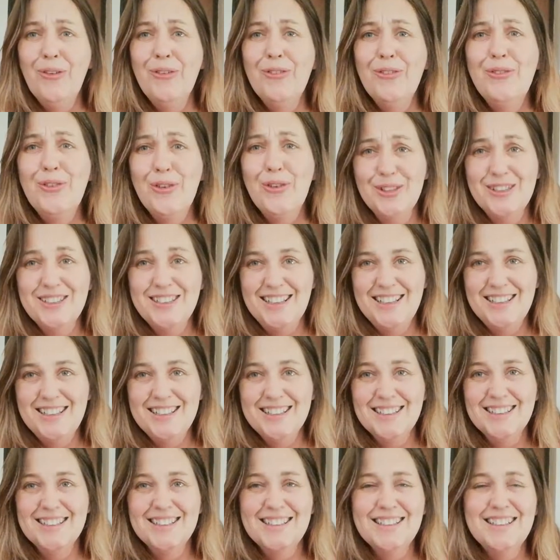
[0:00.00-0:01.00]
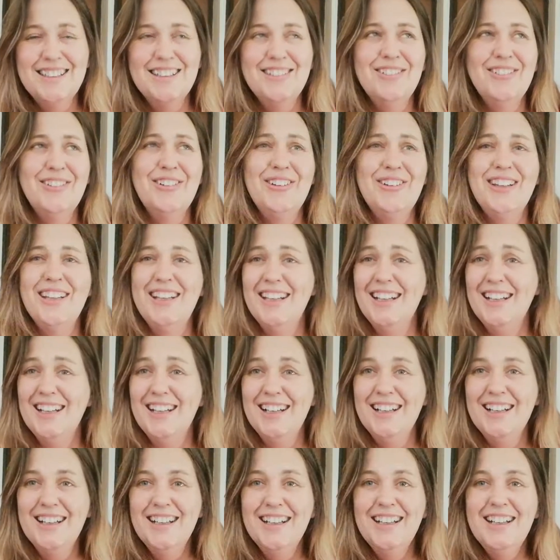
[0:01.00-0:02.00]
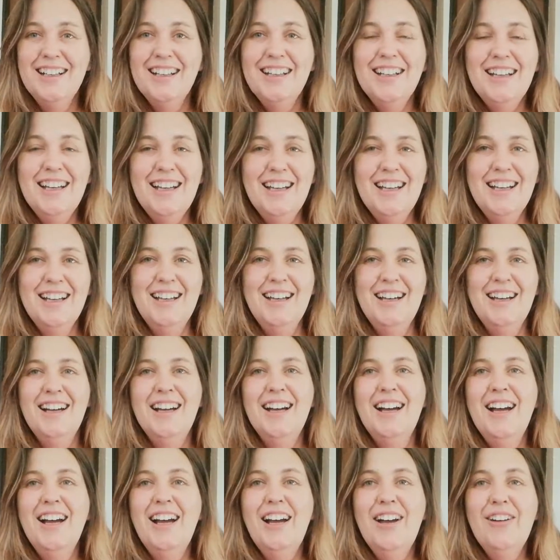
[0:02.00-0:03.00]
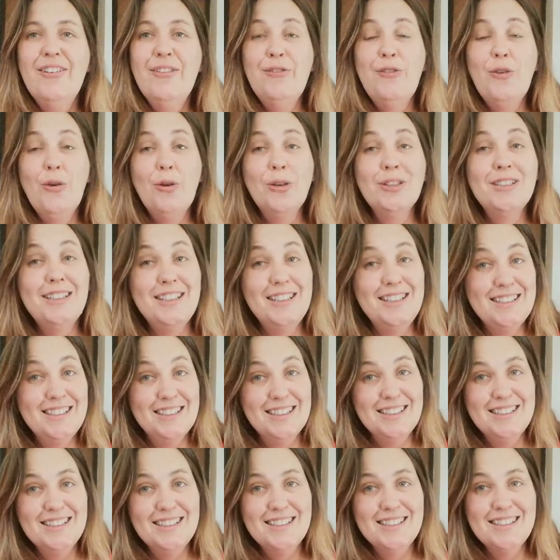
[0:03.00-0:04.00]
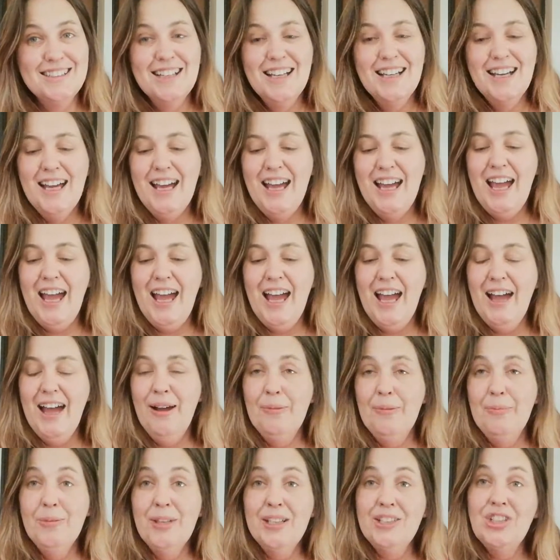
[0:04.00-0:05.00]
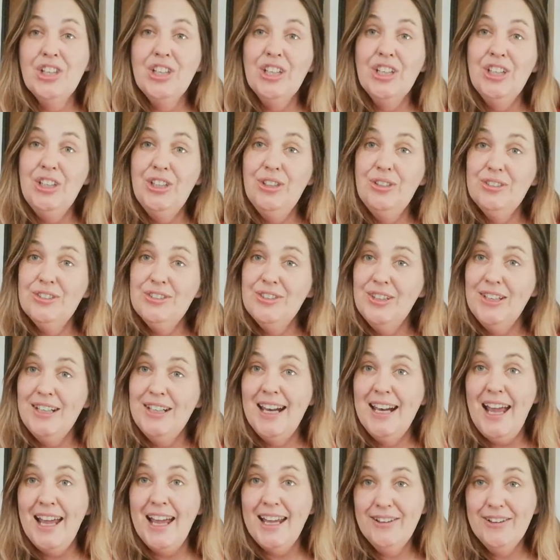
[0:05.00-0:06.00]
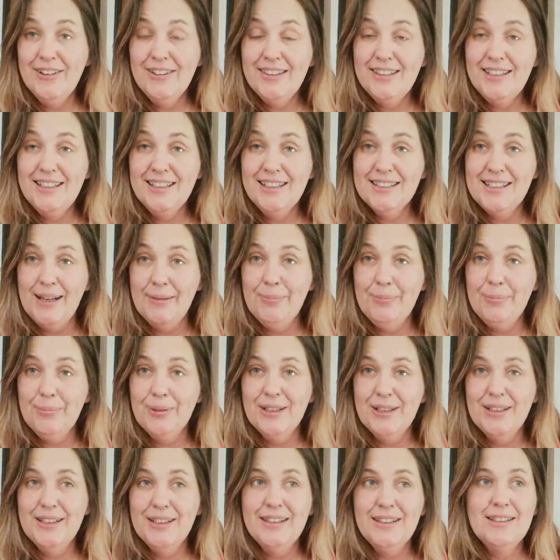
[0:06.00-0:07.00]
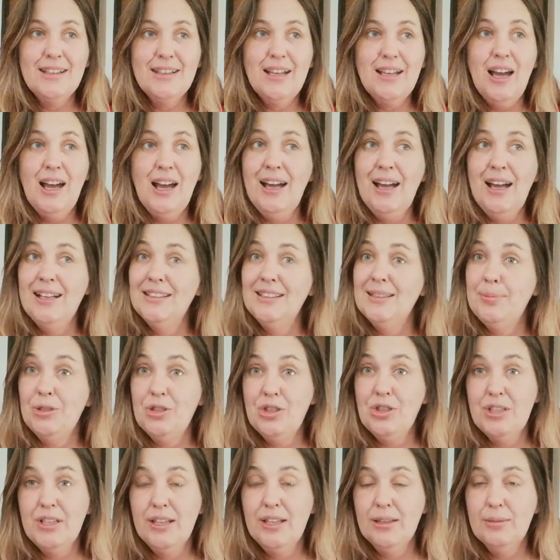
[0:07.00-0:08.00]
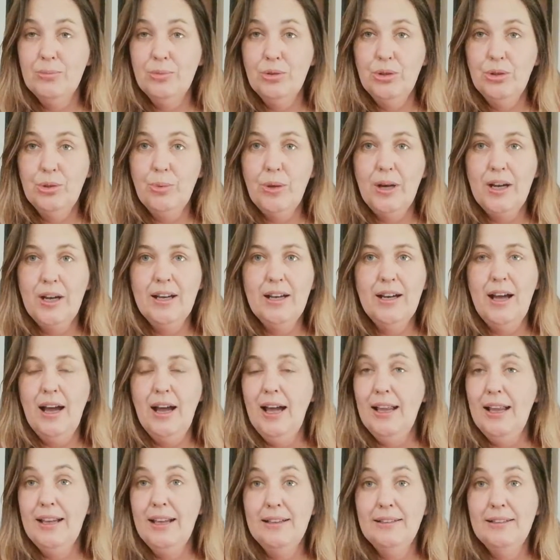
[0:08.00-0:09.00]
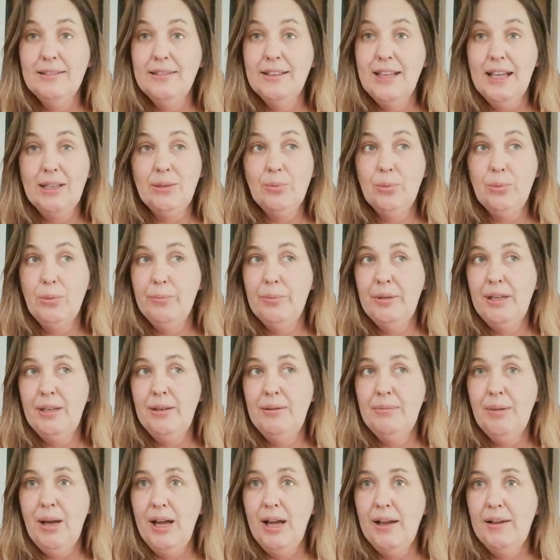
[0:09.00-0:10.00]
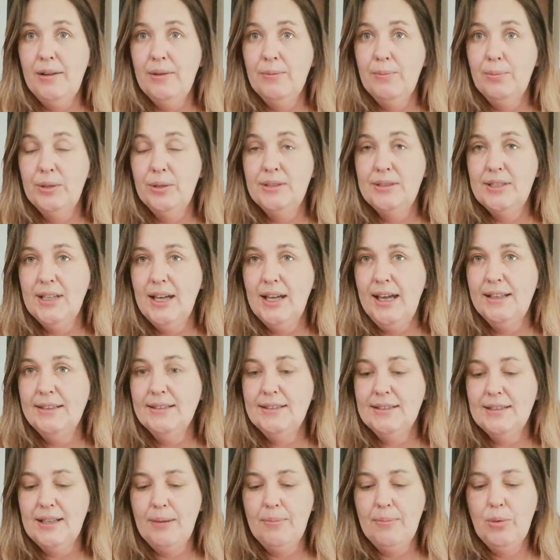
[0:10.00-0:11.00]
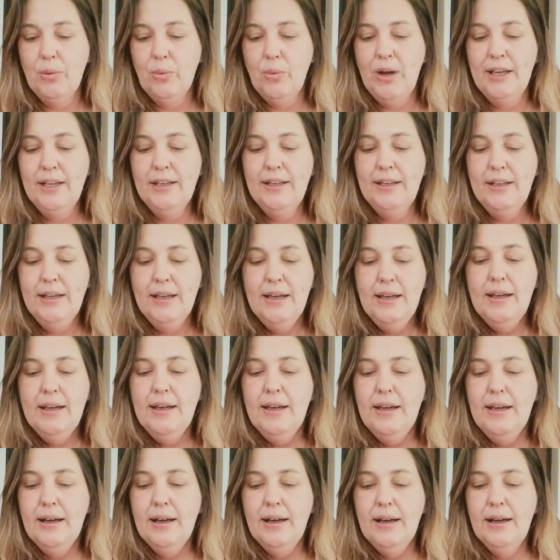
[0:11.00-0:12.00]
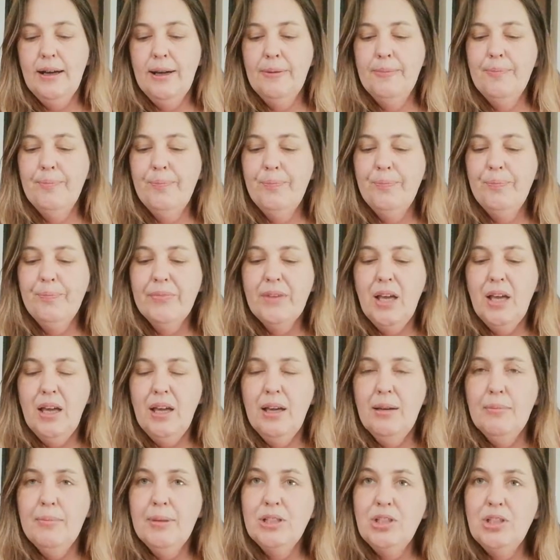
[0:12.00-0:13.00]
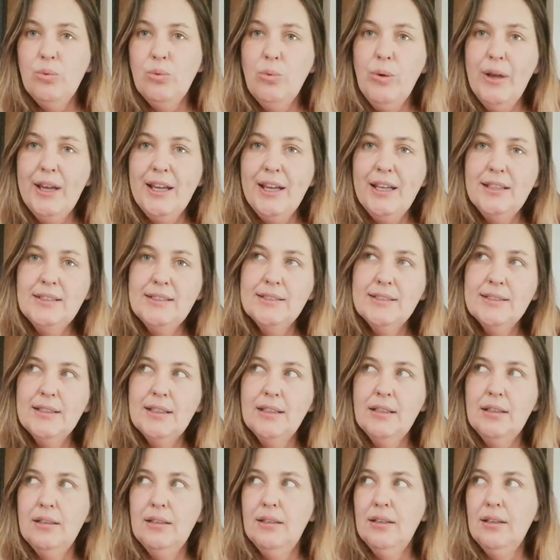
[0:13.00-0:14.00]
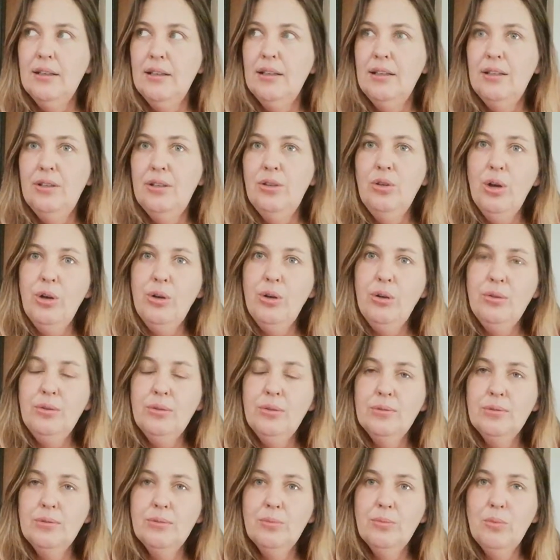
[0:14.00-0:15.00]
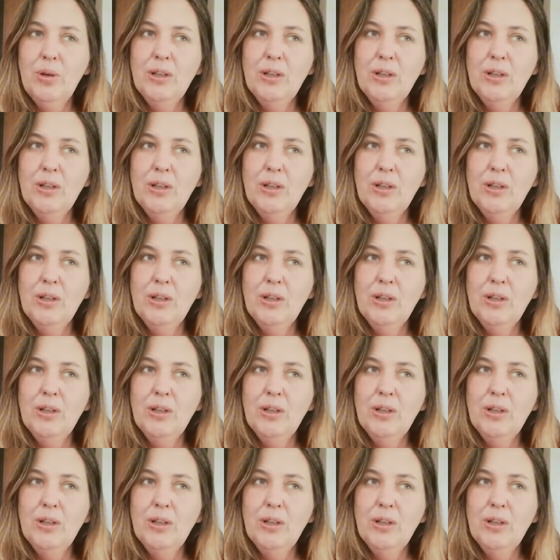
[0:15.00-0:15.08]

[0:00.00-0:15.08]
all 4 seasons, oh, you know, 4 seasons, that you can use to layer things up with, especially the mood one. That will be my winter and summer one. But you always, you know,